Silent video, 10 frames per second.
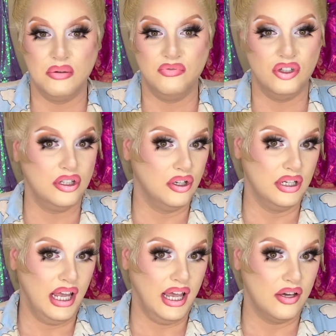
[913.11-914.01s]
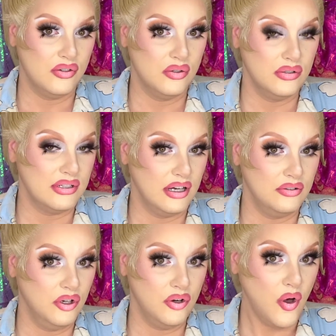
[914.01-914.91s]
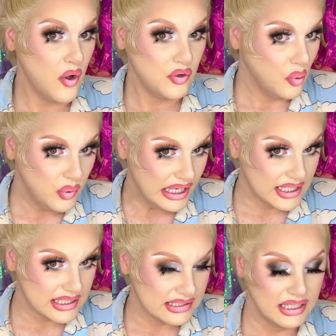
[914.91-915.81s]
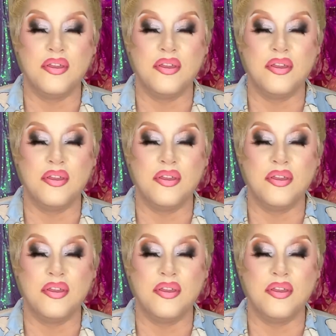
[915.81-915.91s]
for you to learn how to style your own wigs.